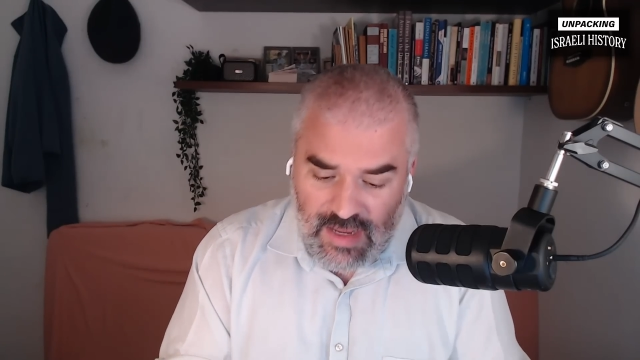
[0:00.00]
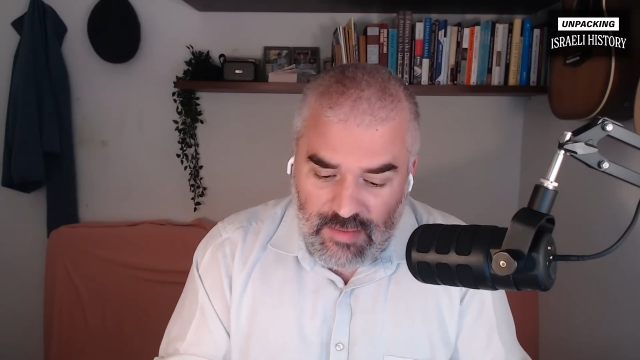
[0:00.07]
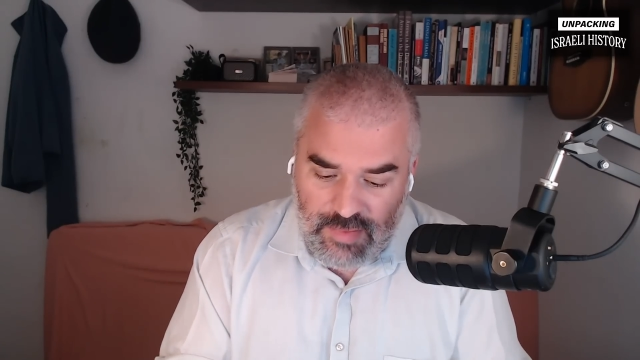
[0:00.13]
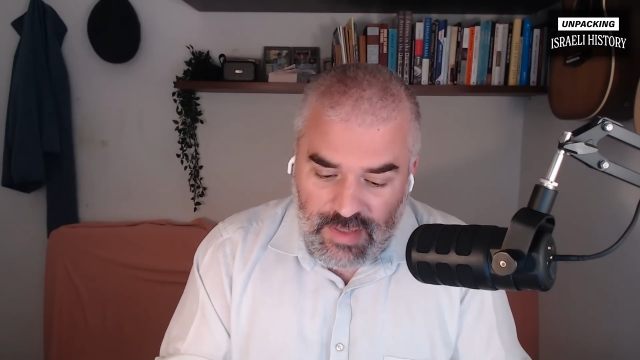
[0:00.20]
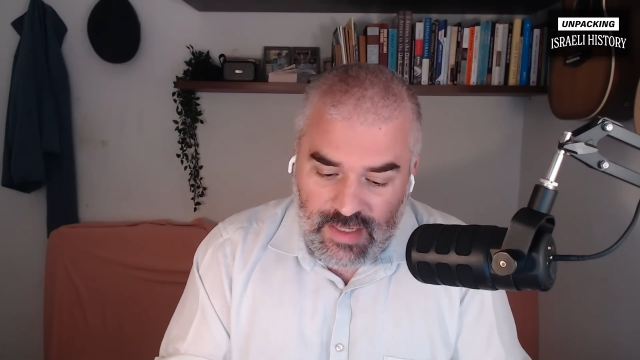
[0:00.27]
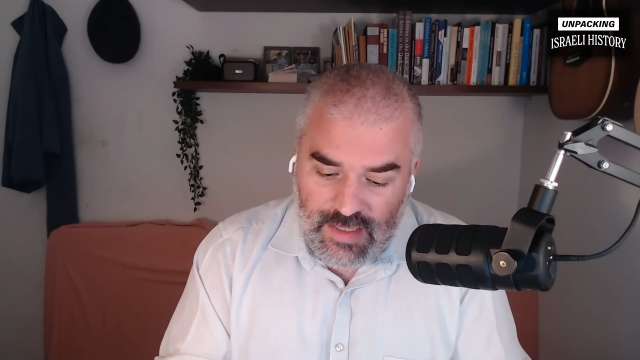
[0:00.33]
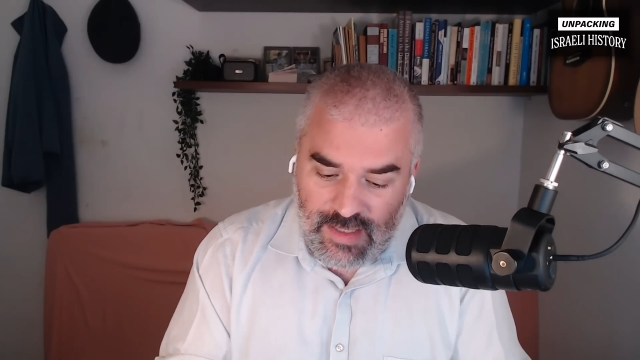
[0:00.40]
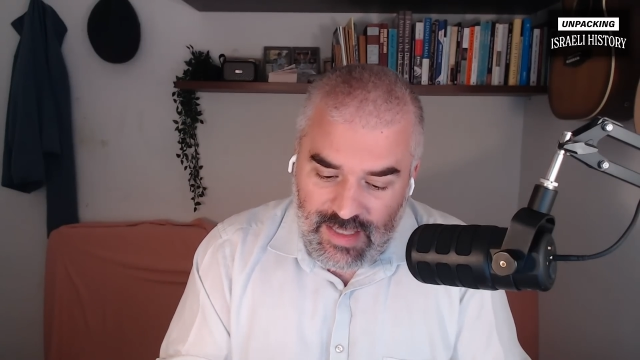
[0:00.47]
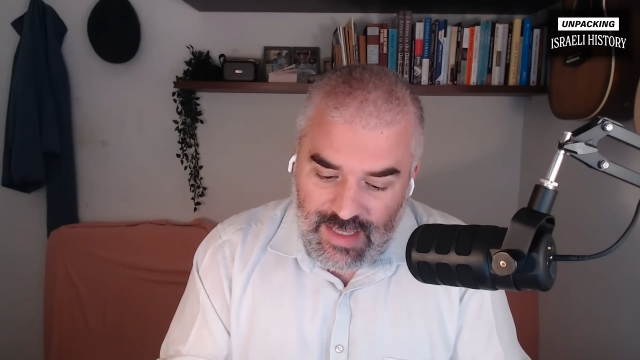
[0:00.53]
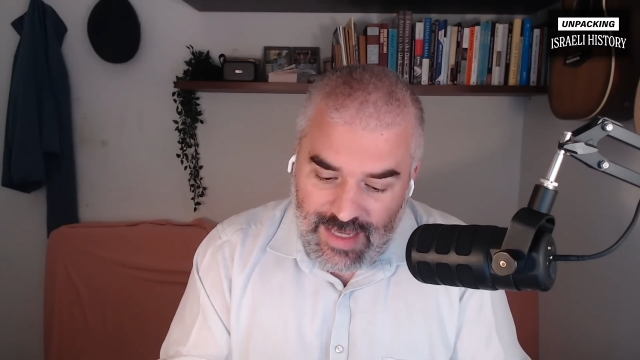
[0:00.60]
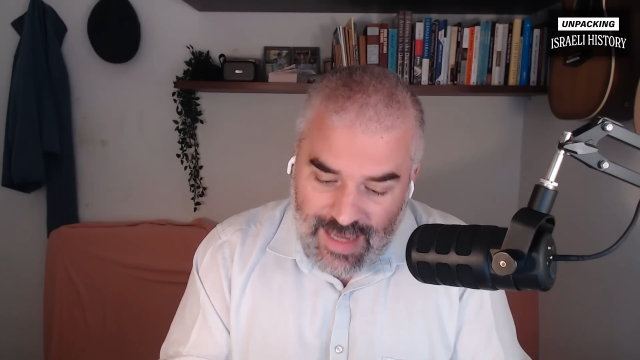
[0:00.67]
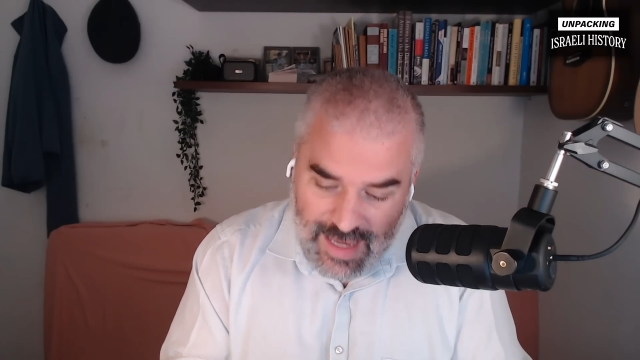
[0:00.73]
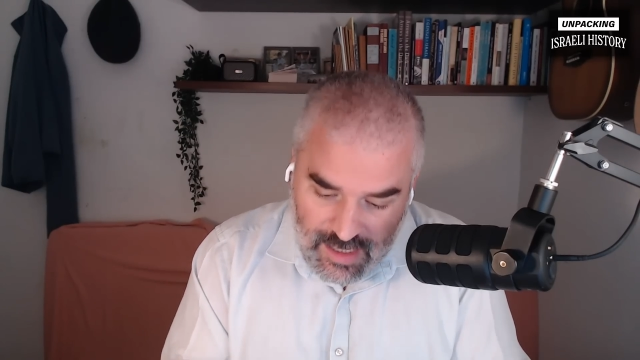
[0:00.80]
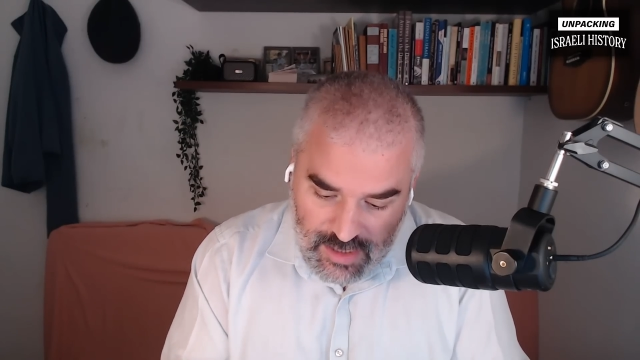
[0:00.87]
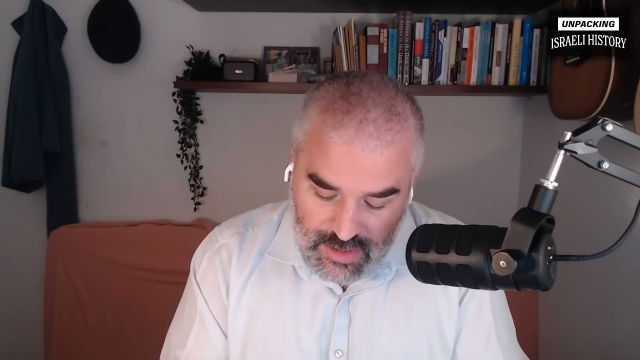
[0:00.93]
But the
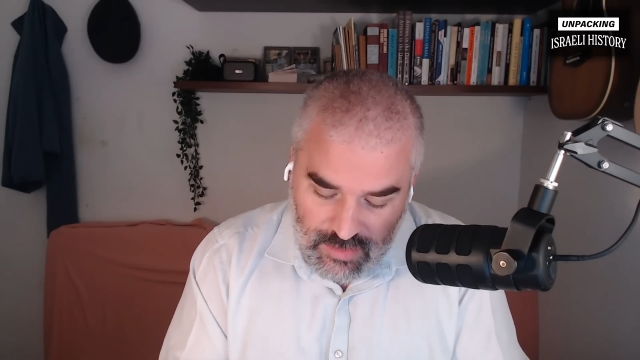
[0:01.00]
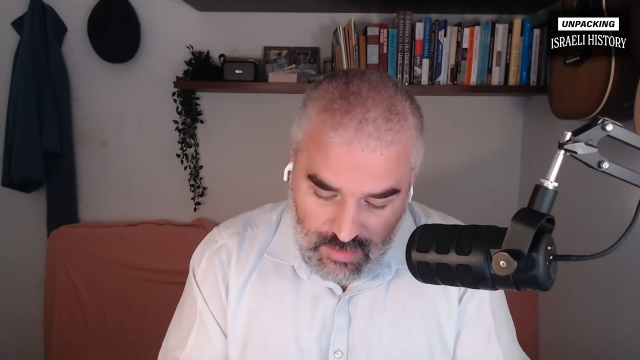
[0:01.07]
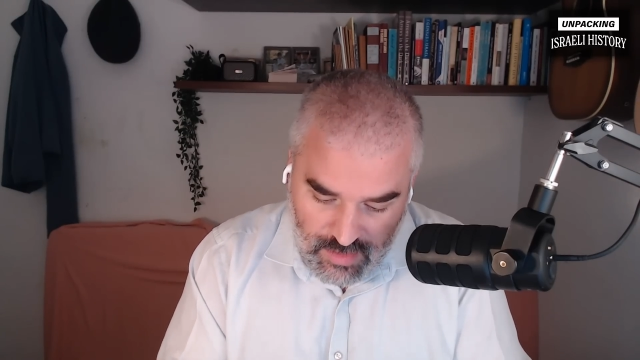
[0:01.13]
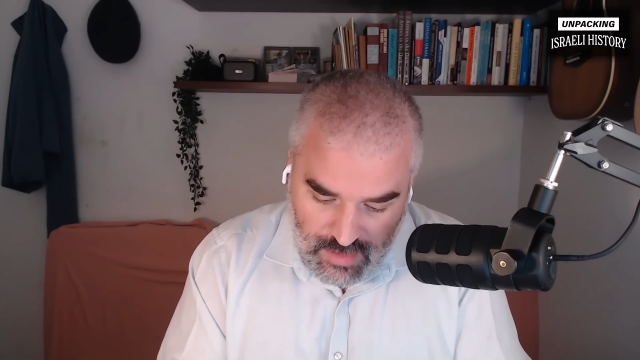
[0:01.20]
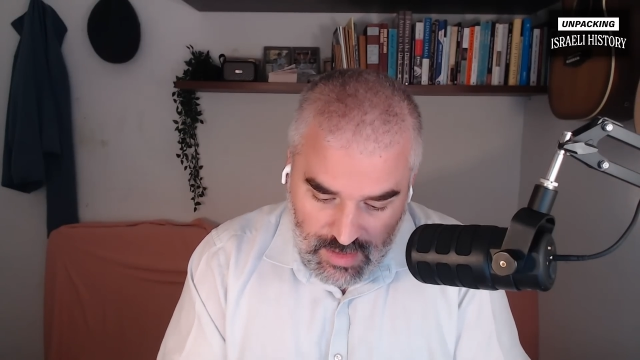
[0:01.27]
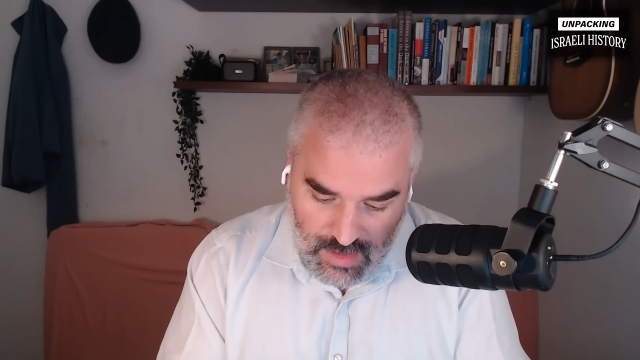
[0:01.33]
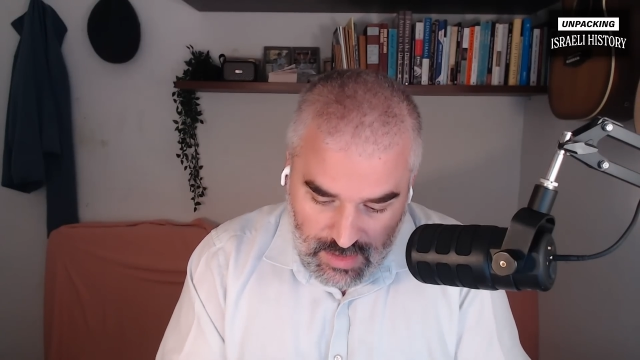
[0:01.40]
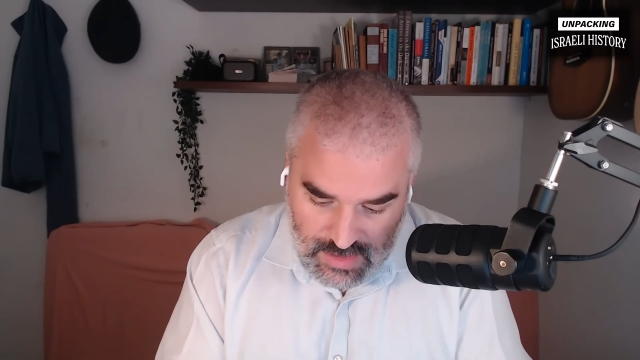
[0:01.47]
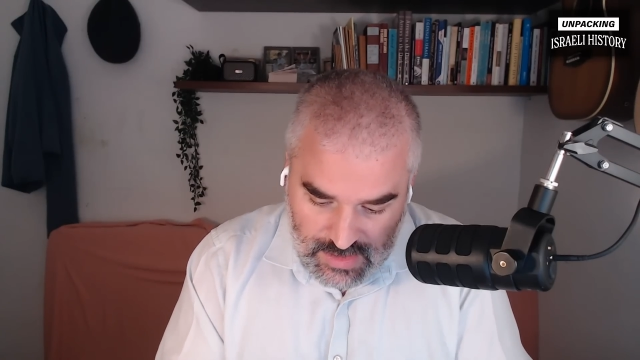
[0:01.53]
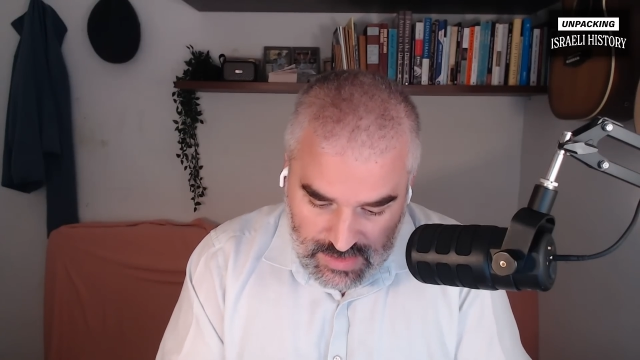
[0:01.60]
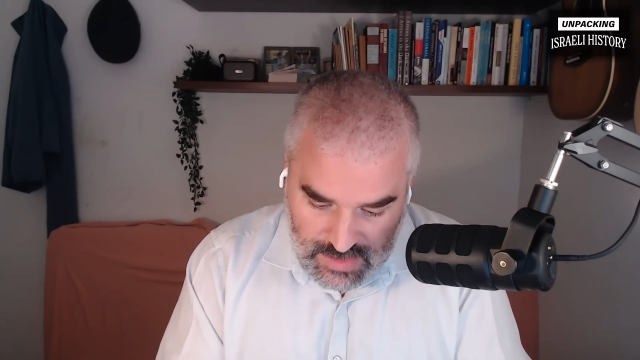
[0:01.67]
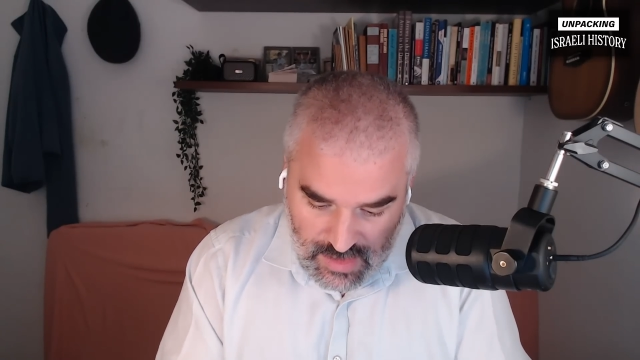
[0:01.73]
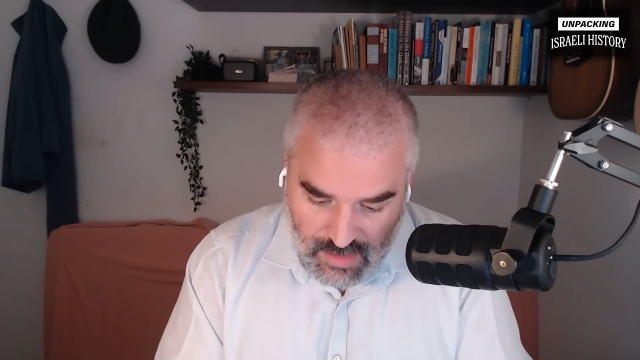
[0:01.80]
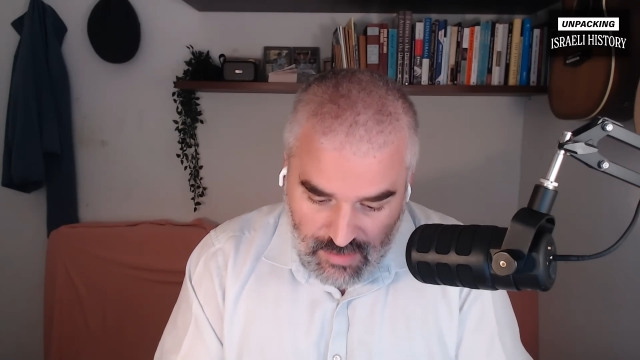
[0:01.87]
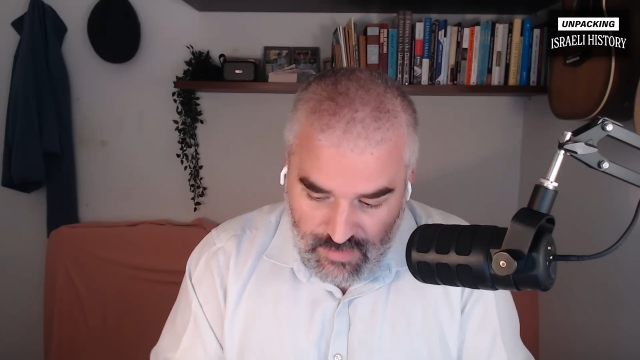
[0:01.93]
actual thing
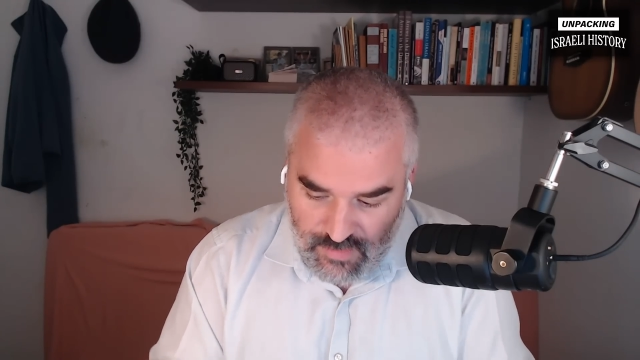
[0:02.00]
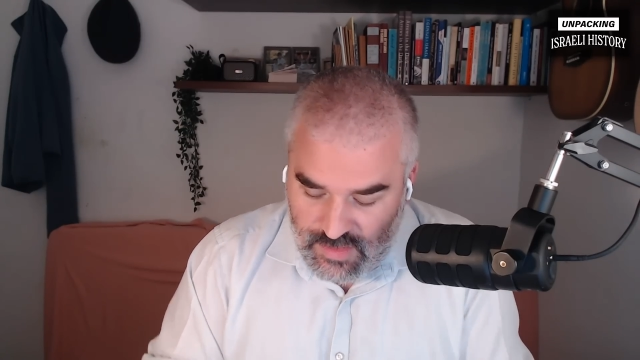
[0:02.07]
itself